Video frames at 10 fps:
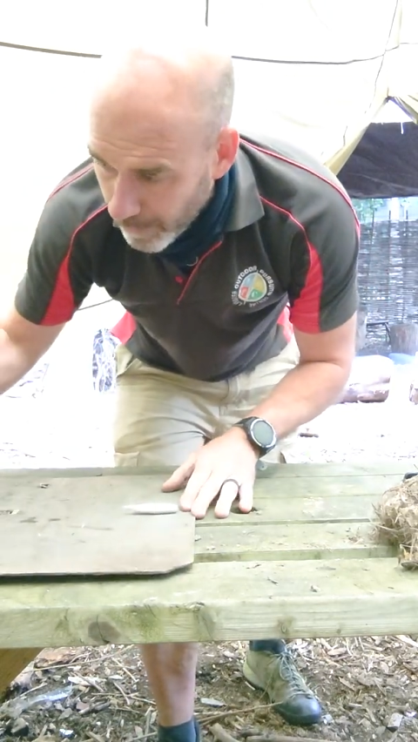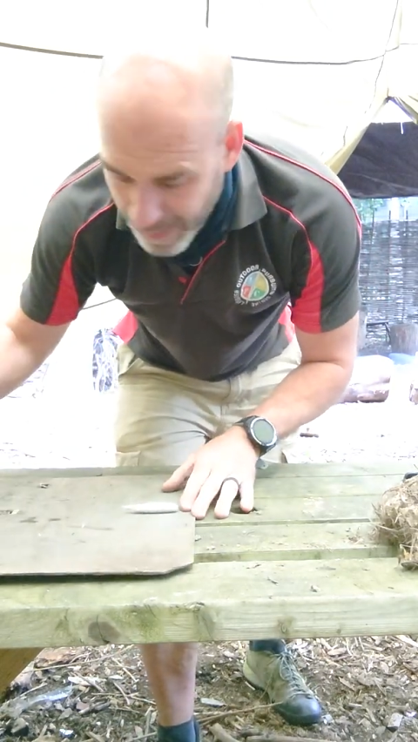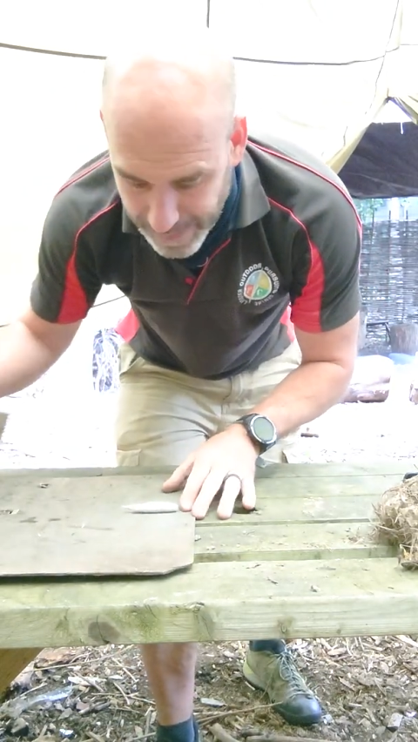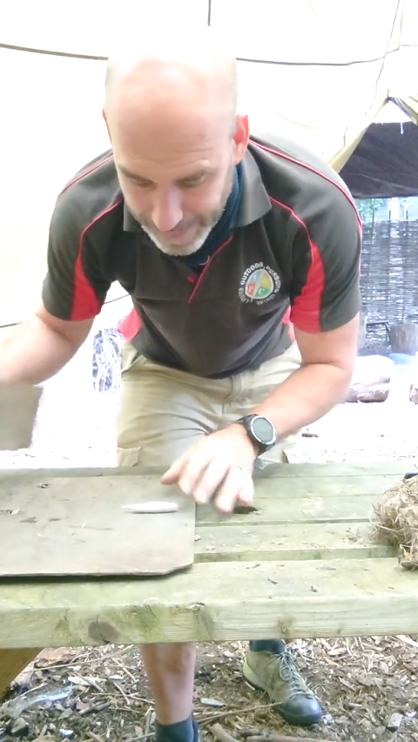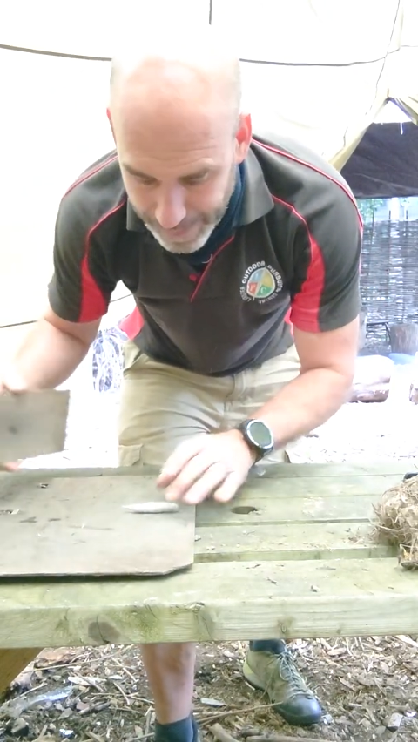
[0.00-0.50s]

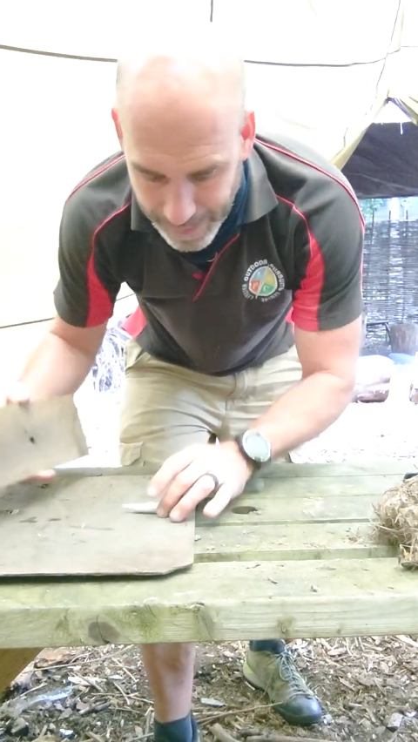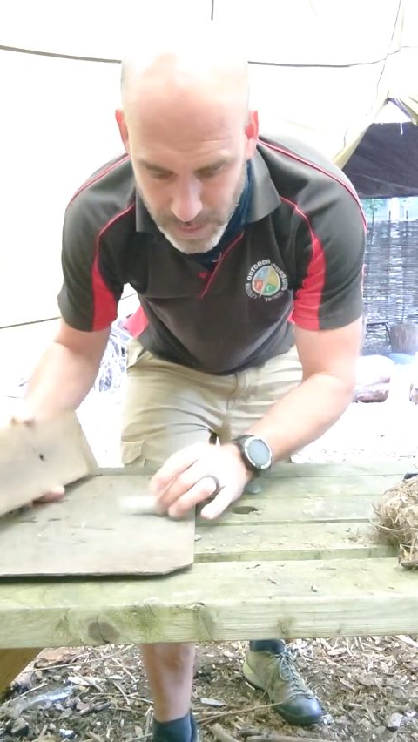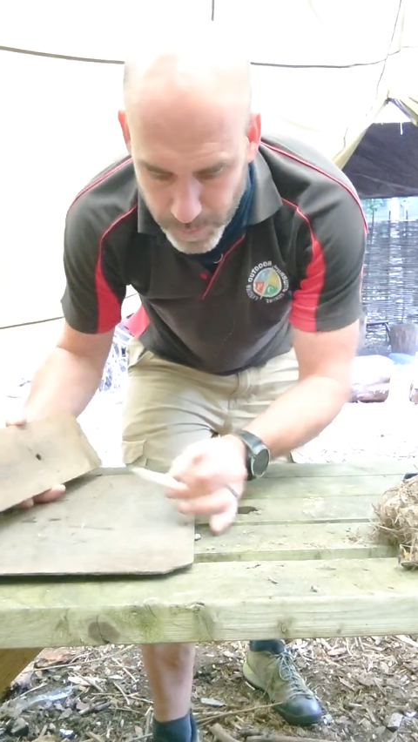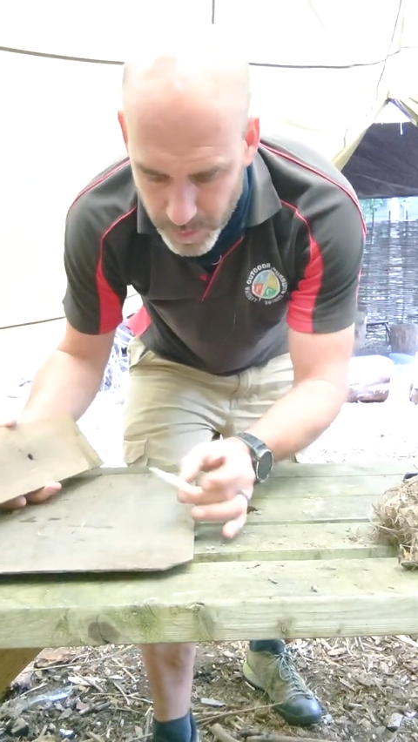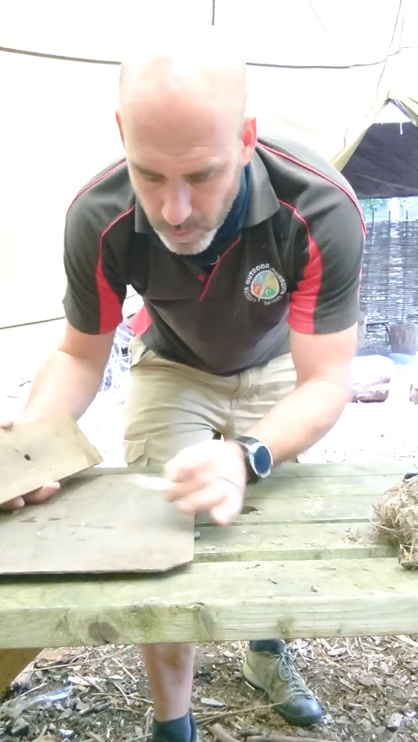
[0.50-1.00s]
It
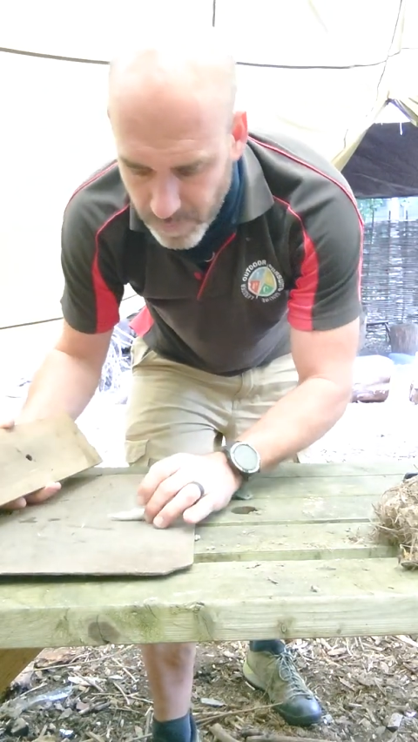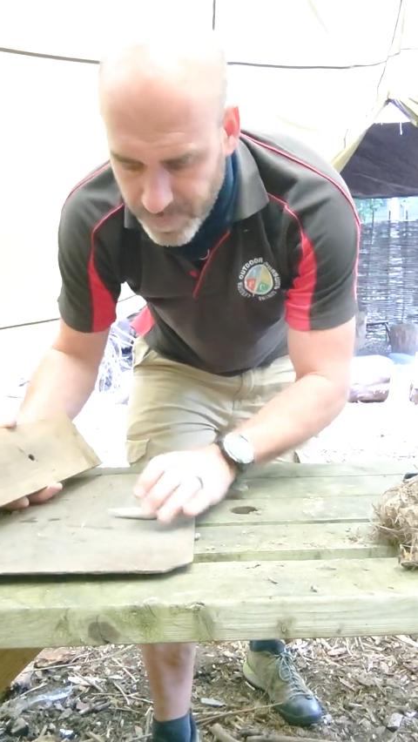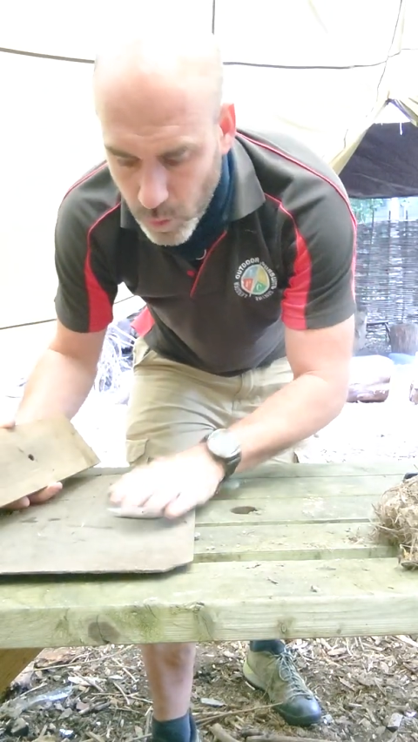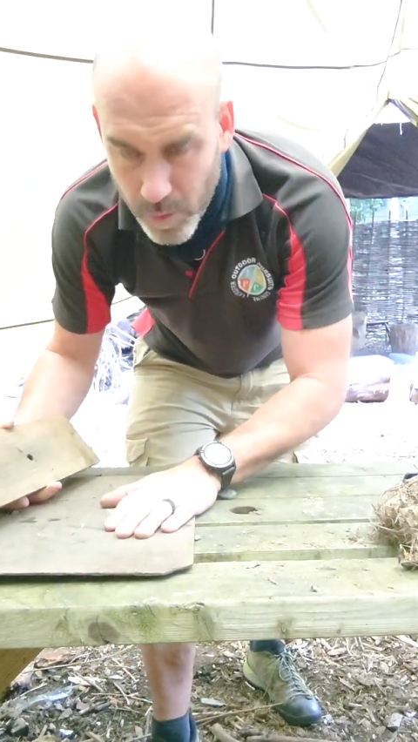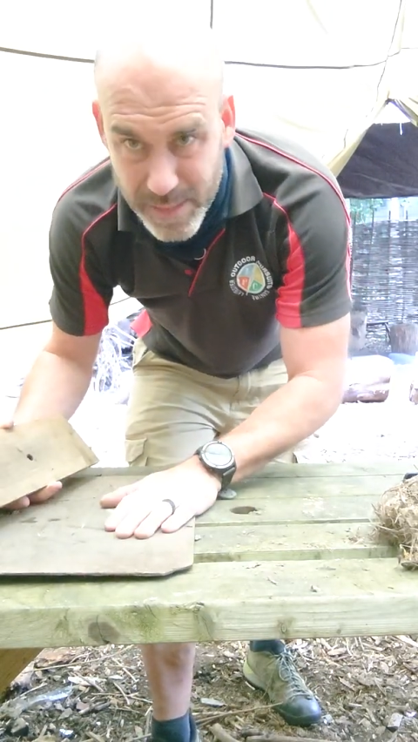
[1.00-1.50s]
has been on the
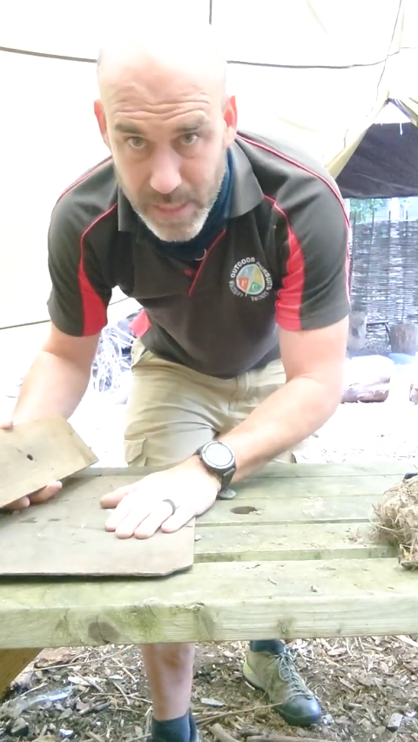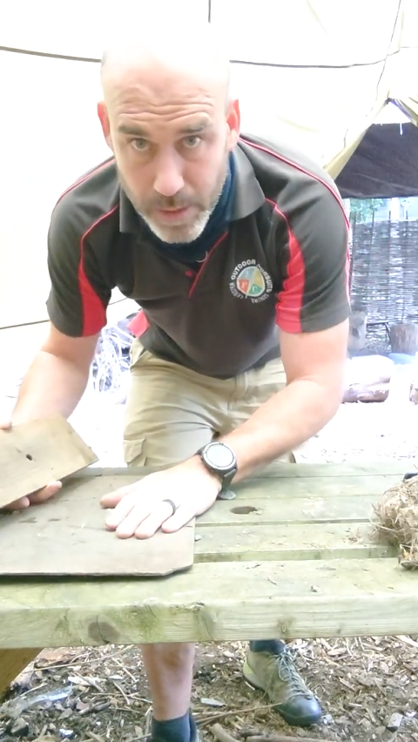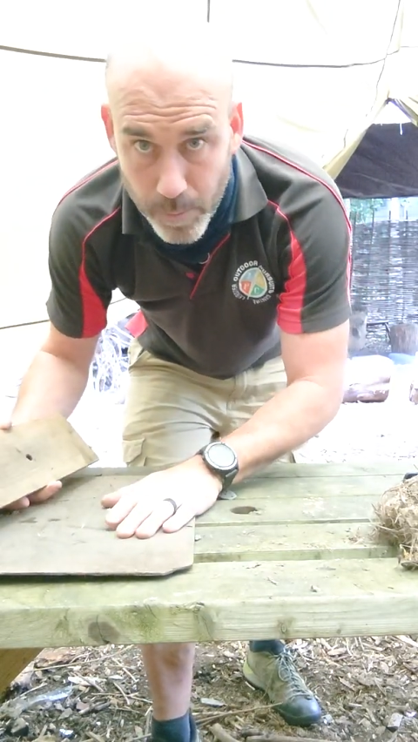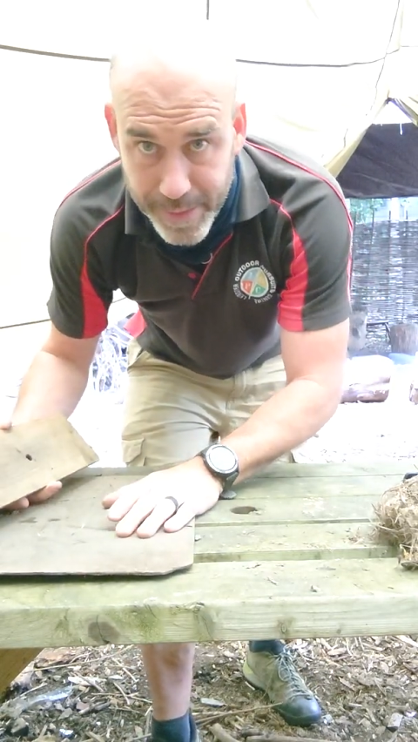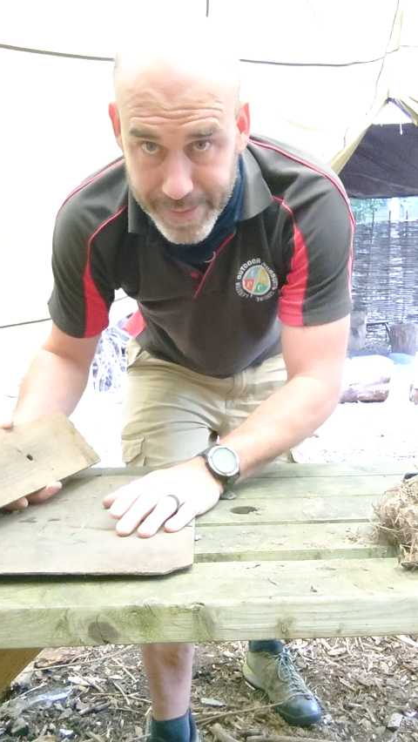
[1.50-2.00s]
floor, it's a
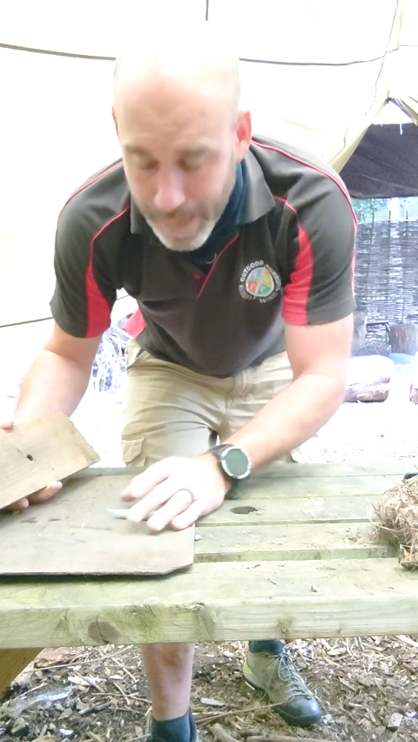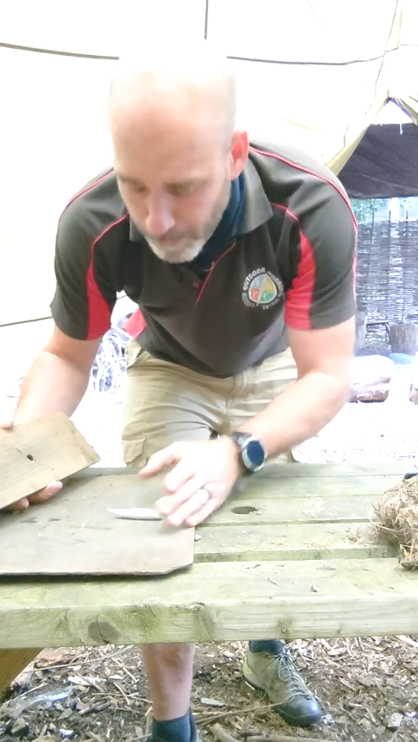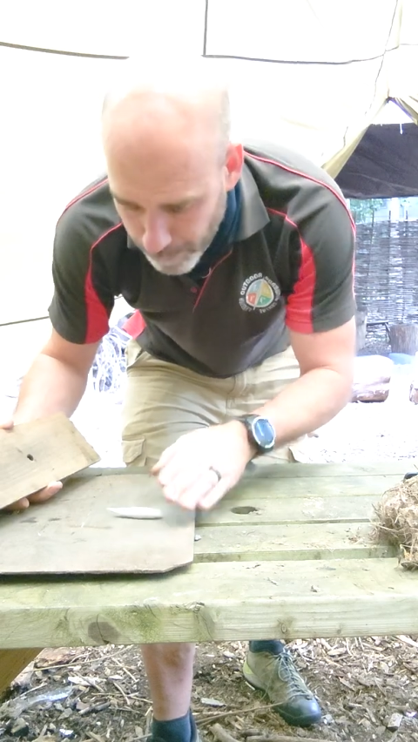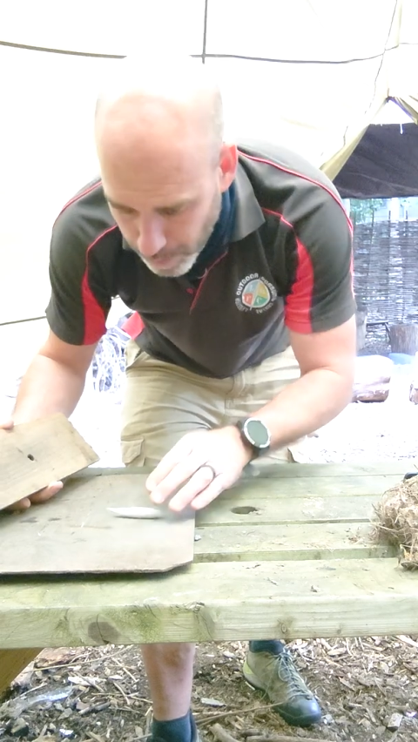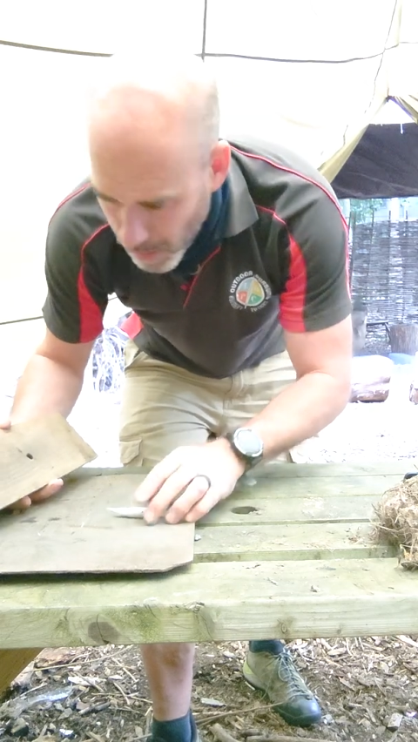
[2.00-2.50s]
little bit damp.